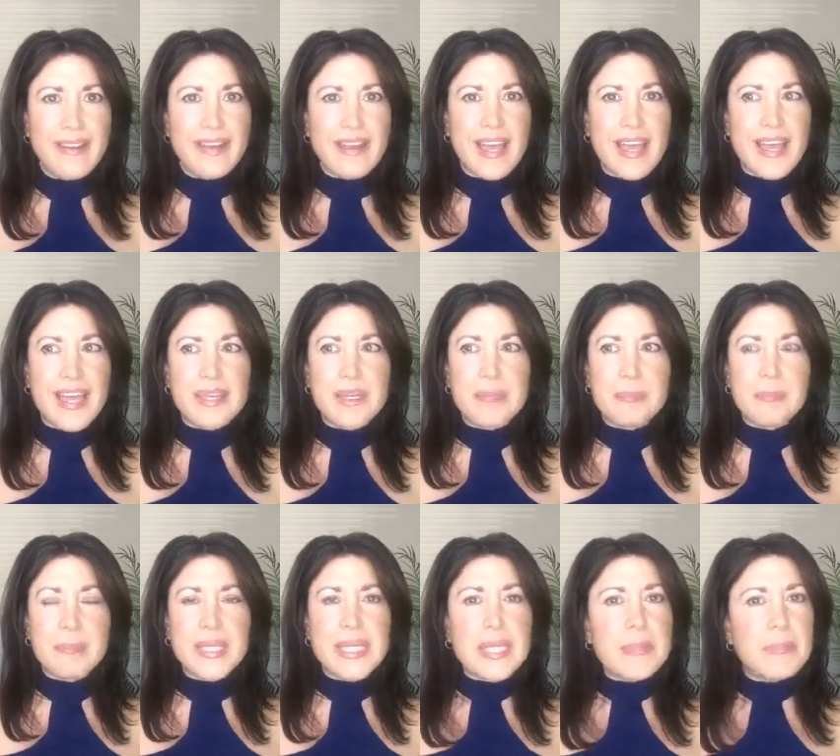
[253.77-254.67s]
and
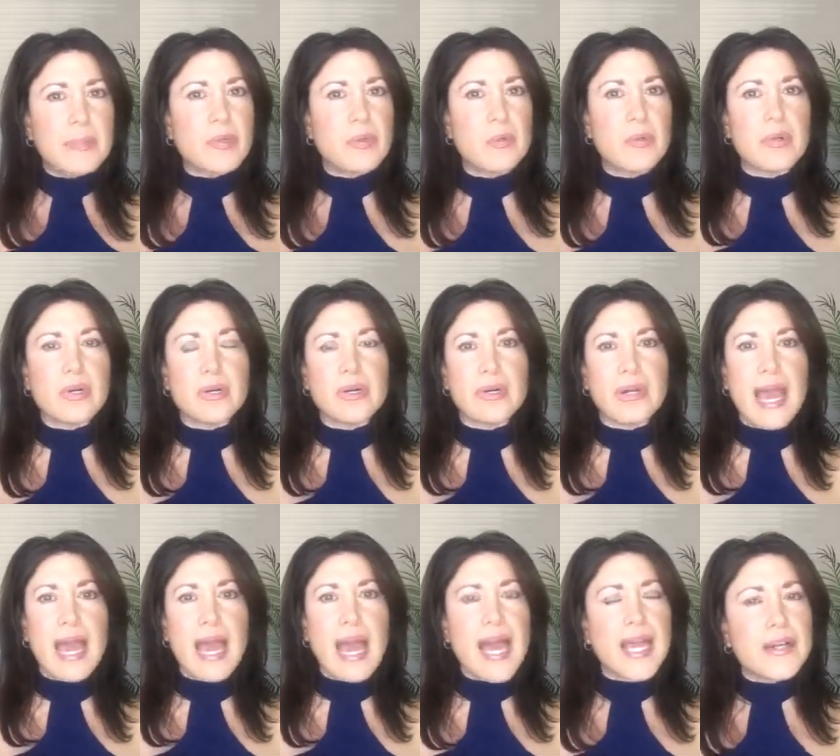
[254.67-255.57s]
people were
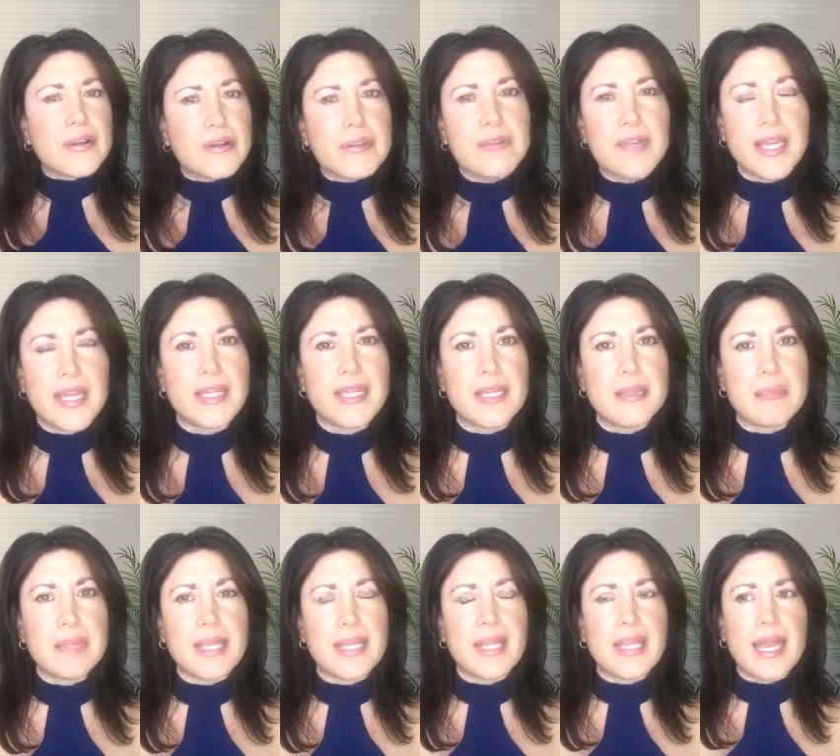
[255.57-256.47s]
aggravating
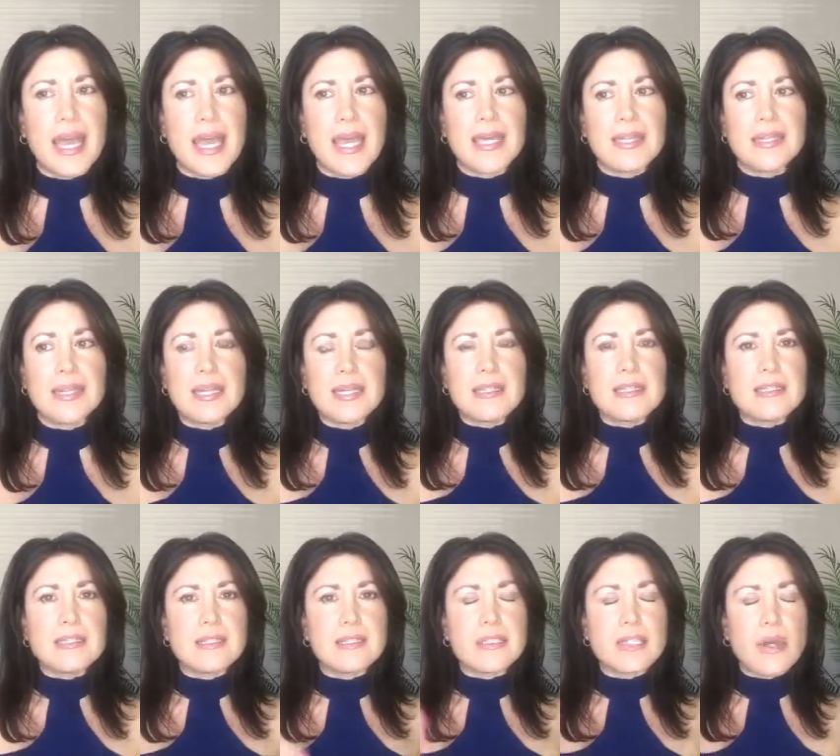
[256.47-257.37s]
me, and
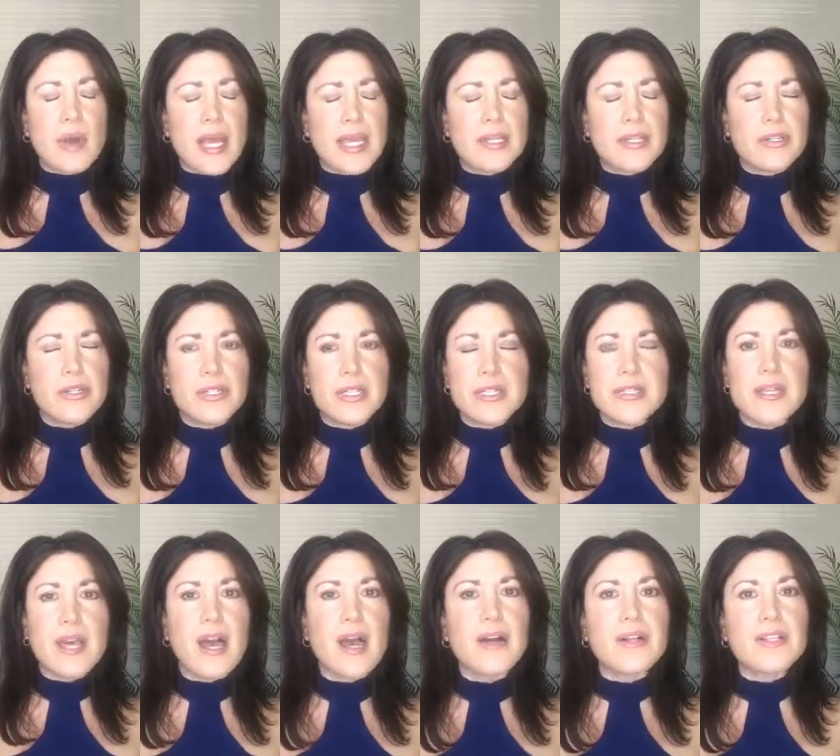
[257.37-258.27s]
I couldn't
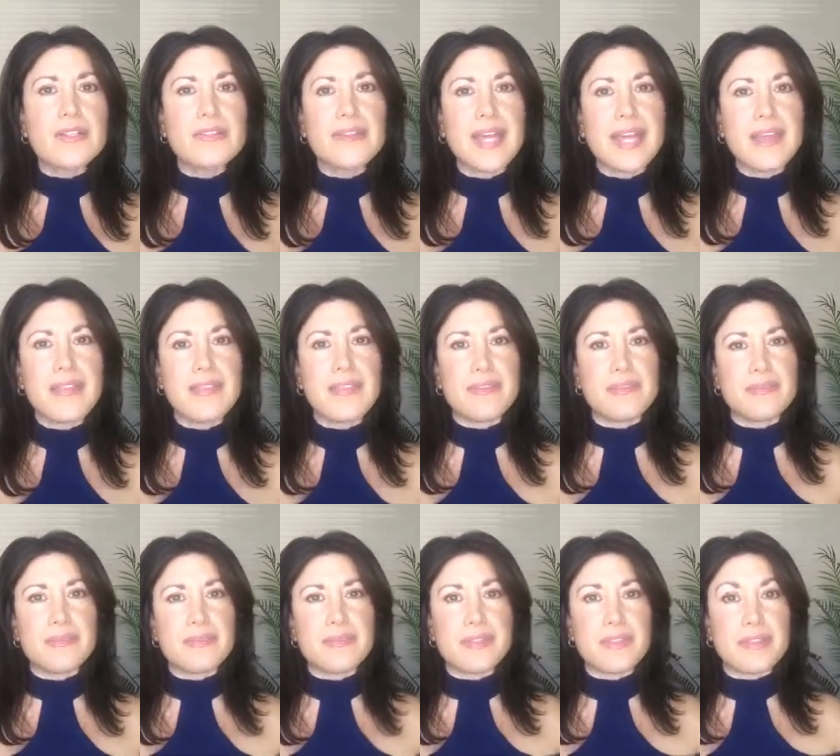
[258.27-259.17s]
tolerate
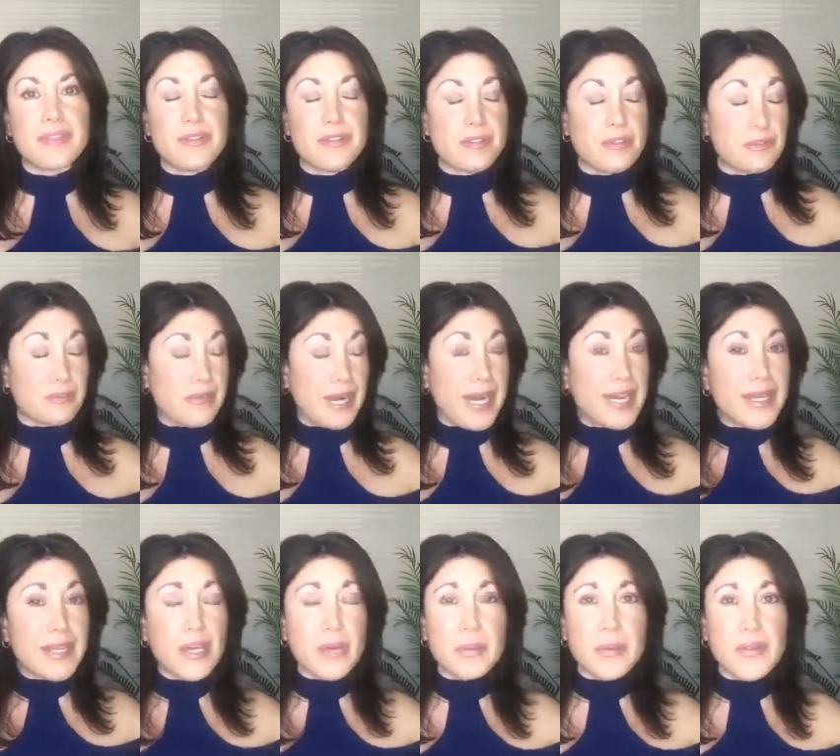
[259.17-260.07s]
the
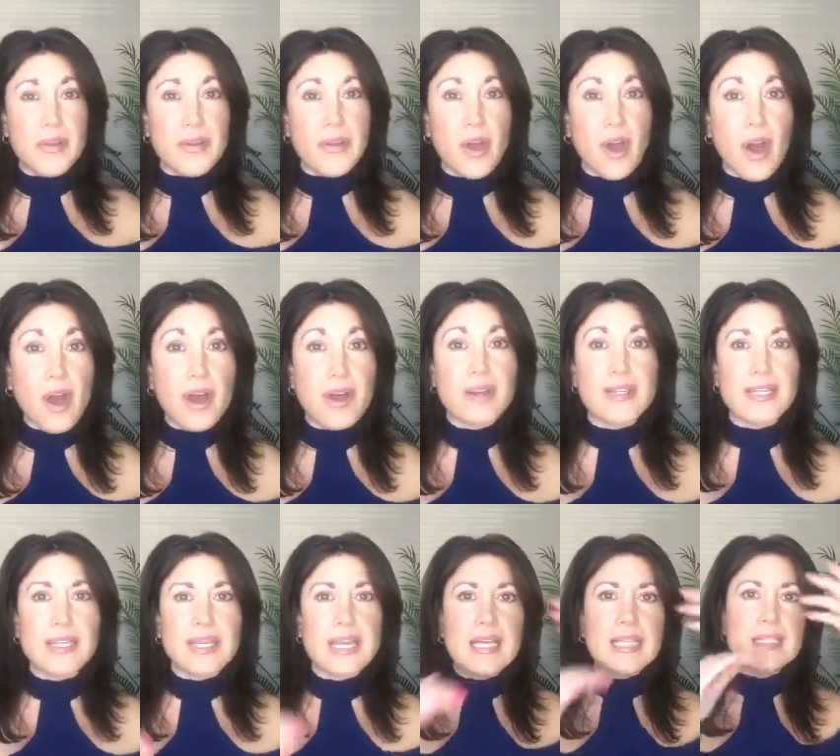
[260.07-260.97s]
radio in the car,
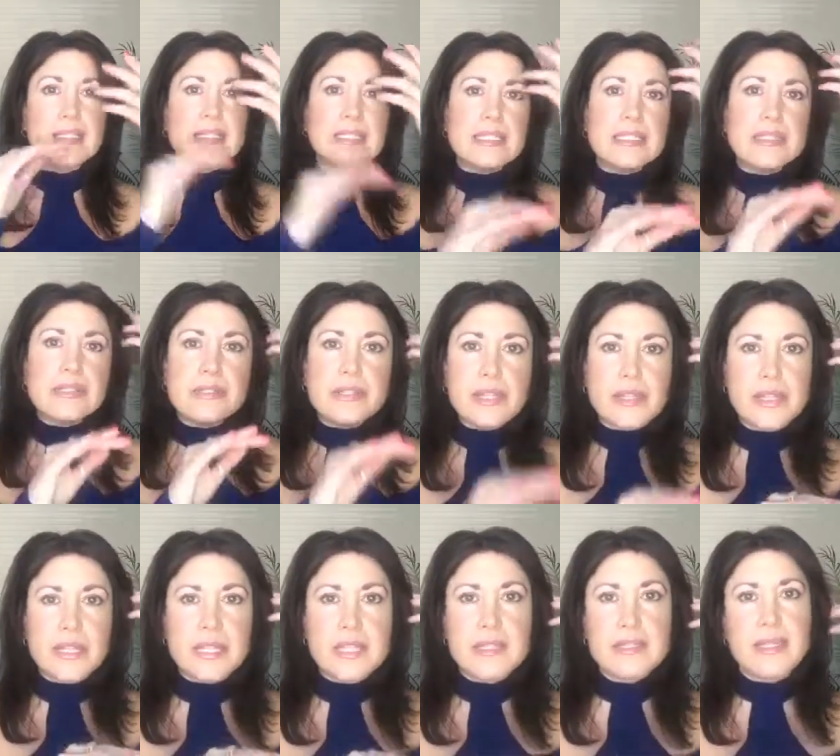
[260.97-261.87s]
like little
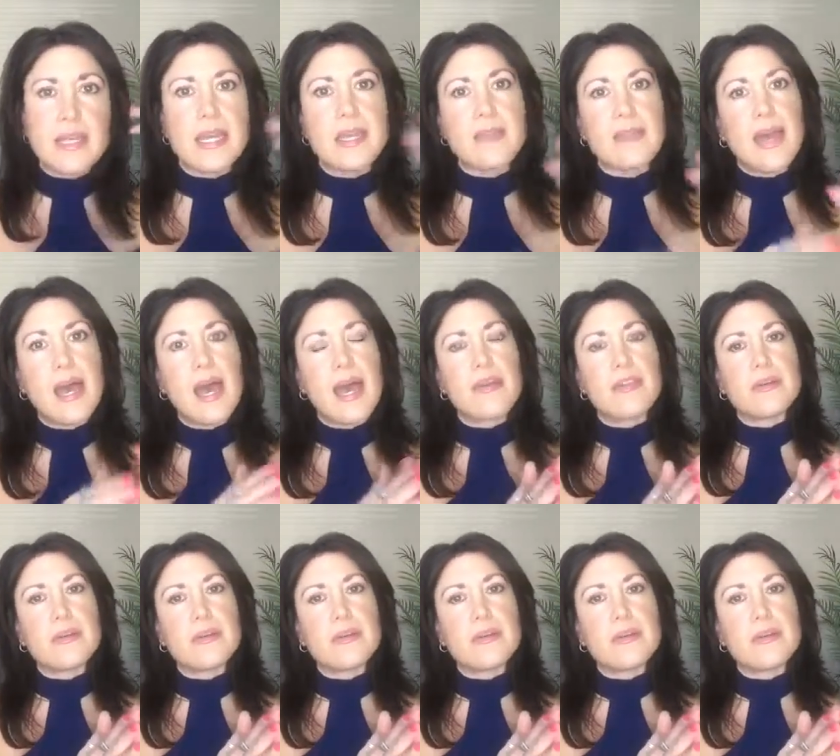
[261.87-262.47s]
things like that.